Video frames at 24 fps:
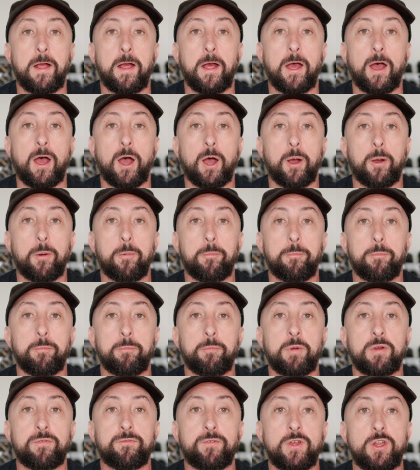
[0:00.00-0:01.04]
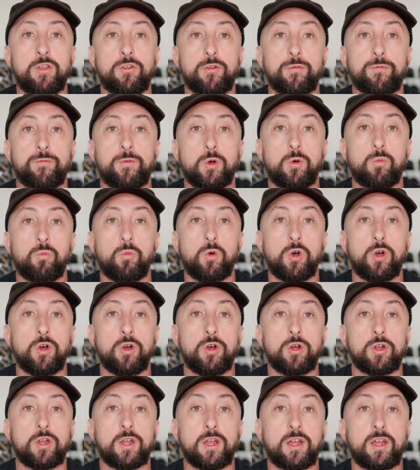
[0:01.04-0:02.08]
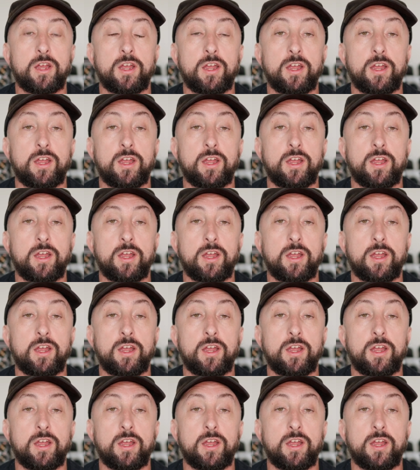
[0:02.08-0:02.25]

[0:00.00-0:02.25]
My feature film work